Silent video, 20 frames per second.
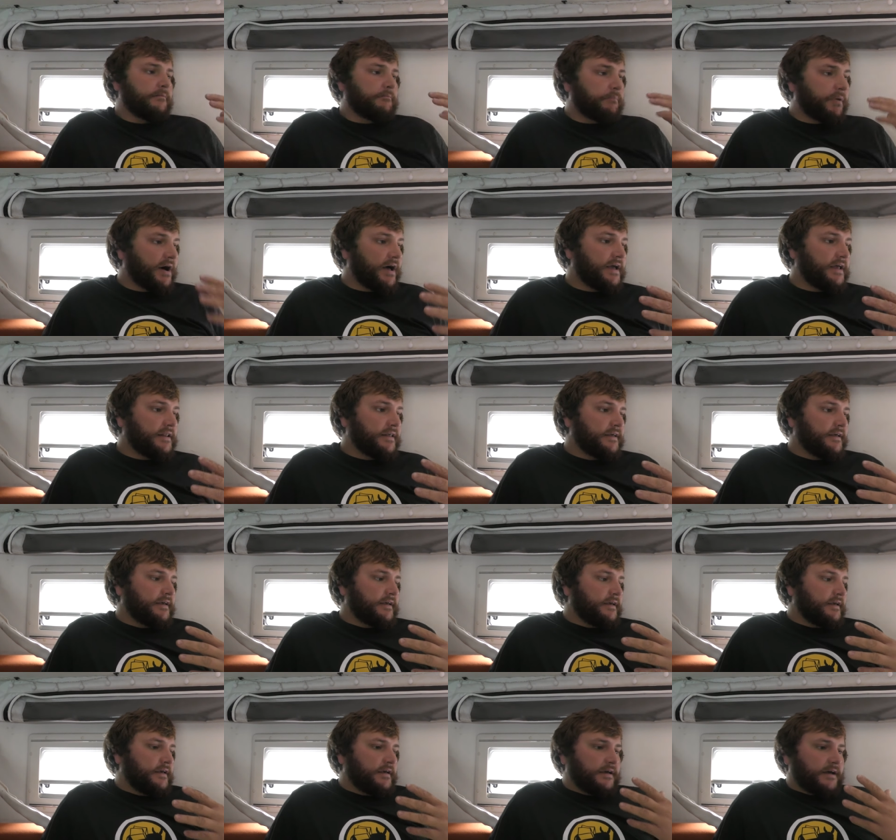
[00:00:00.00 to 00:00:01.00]
But
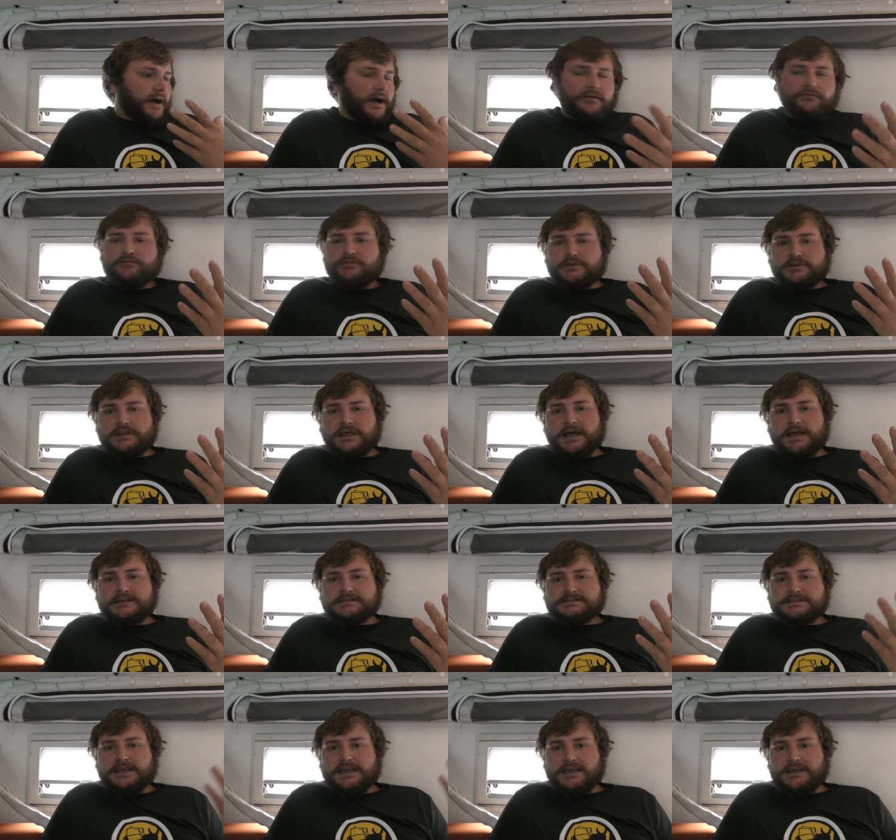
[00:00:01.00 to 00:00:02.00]
I've
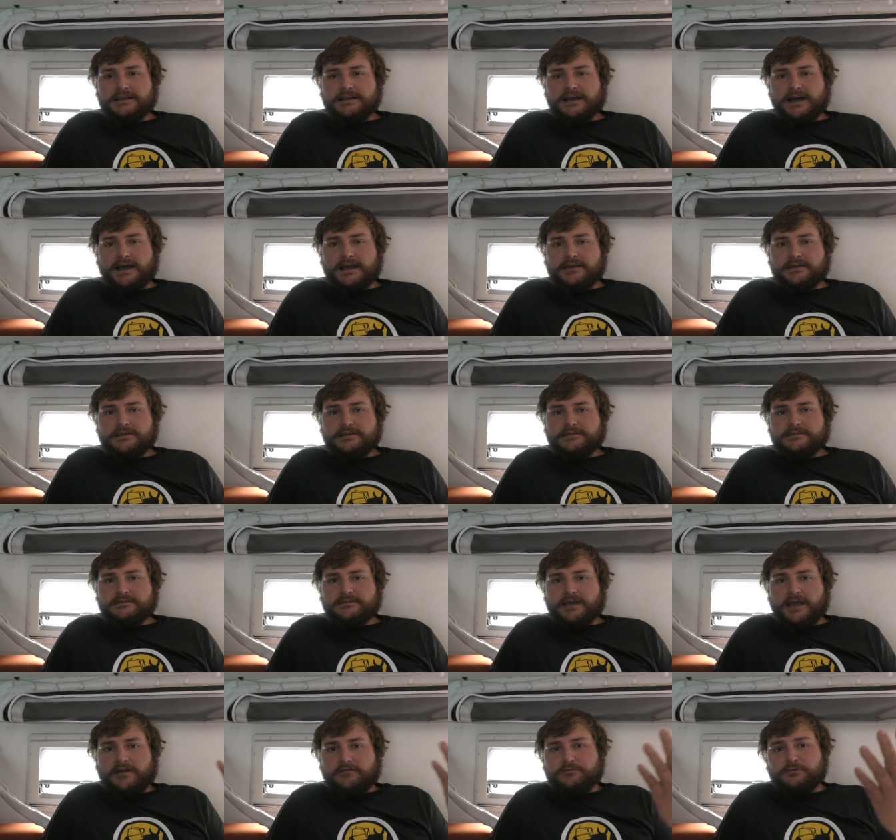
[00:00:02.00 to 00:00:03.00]
realized that I
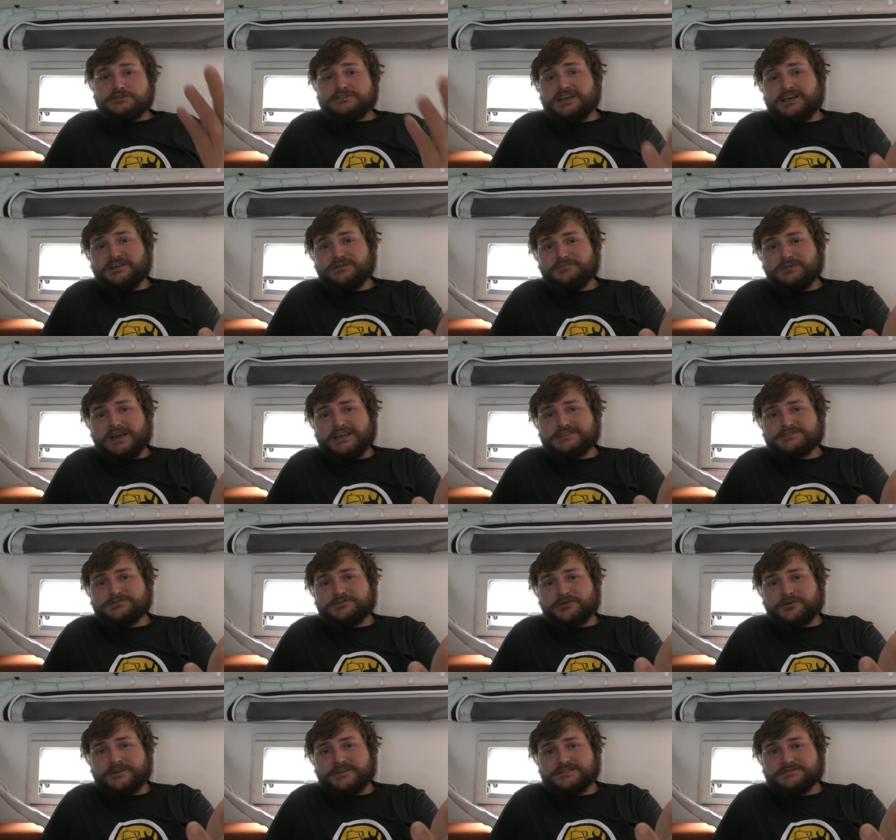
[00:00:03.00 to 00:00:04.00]
haven't been telling my
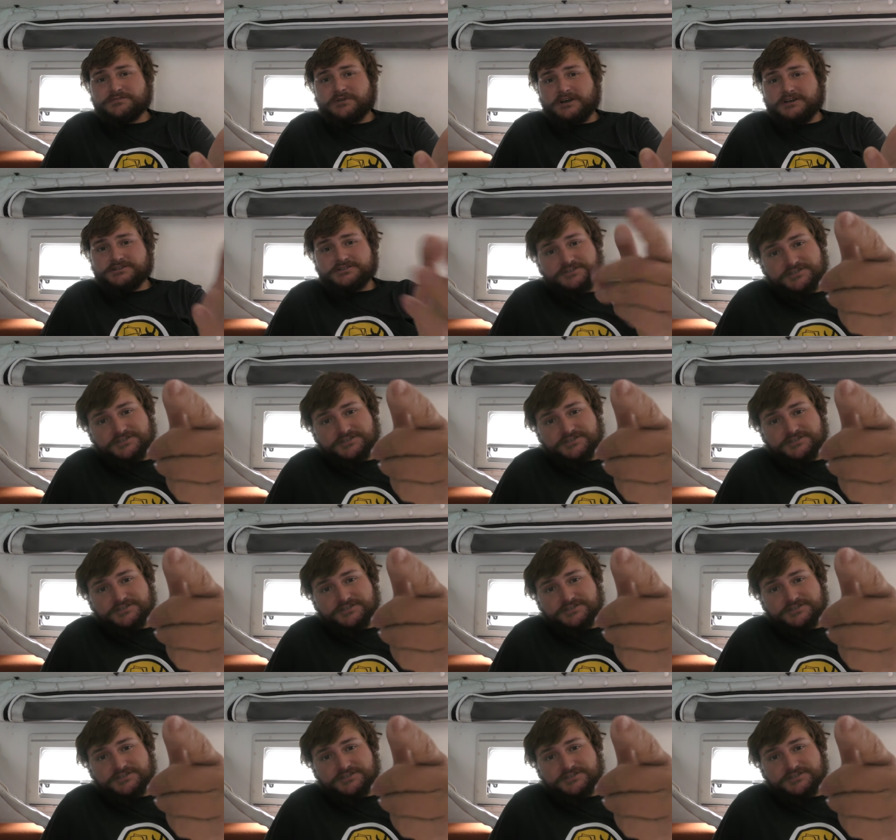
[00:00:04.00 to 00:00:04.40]
story as much.